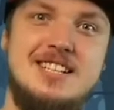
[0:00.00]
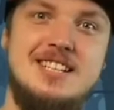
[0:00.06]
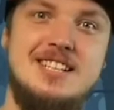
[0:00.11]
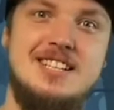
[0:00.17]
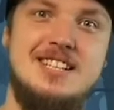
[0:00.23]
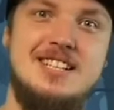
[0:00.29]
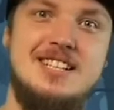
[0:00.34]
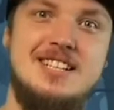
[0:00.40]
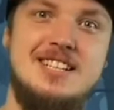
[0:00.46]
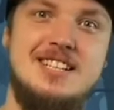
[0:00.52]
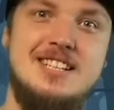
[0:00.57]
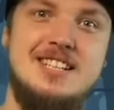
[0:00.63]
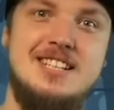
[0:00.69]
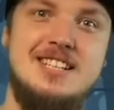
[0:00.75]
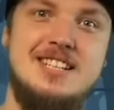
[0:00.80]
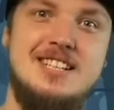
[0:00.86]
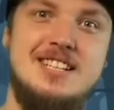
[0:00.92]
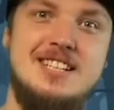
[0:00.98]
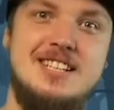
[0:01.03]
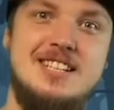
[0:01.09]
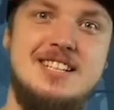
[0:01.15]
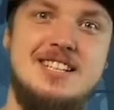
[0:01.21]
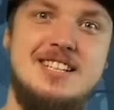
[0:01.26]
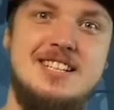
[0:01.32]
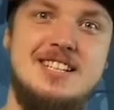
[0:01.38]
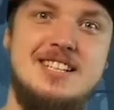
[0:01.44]

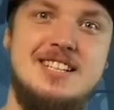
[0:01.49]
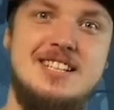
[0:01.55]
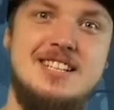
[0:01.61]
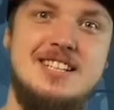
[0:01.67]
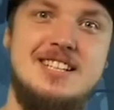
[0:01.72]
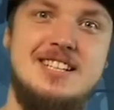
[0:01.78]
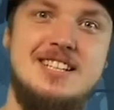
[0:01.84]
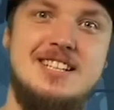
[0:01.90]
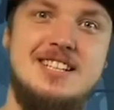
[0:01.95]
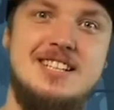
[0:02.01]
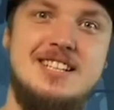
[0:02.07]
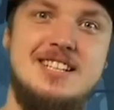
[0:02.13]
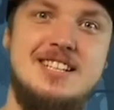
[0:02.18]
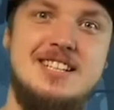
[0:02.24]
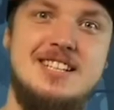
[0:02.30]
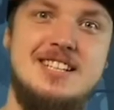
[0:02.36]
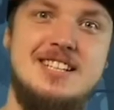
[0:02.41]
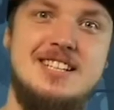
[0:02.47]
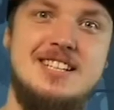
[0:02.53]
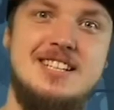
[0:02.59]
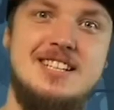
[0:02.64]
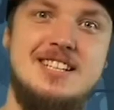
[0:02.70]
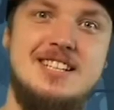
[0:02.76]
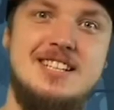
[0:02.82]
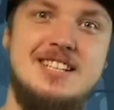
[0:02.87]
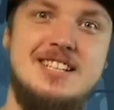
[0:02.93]

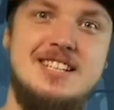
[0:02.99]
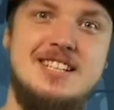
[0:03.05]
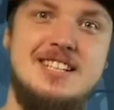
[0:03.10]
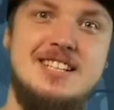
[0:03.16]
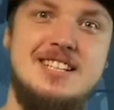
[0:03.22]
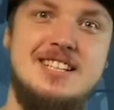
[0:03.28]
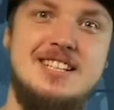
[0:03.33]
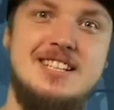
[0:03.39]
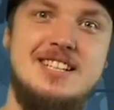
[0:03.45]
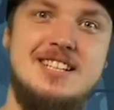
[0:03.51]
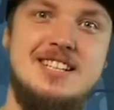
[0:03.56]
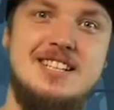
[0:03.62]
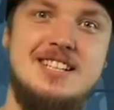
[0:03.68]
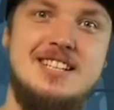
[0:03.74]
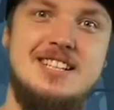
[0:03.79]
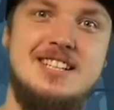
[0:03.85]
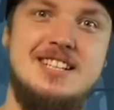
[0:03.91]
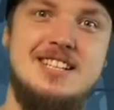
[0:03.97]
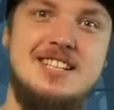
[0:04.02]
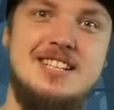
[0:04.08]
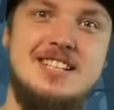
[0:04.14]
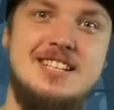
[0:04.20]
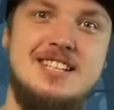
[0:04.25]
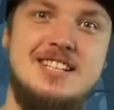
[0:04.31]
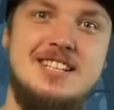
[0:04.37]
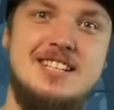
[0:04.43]

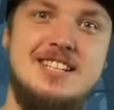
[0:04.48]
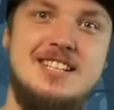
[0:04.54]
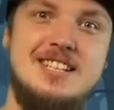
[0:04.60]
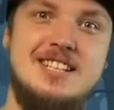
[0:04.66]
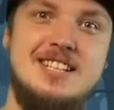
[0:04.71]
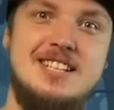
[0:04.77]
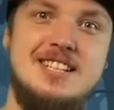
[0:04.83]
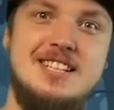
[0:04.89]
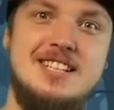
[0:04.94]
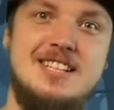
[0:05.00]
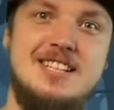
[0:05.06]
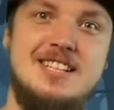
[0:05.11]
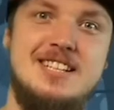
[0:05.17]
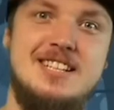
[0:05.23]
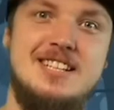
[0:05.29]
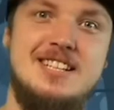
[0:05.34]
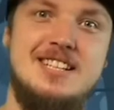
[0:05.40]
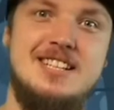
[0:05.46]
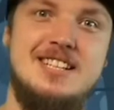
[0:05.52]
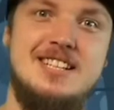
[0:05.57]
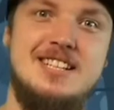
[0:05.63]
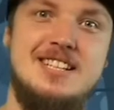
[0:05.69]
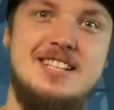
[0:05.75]
This person isn't speaking.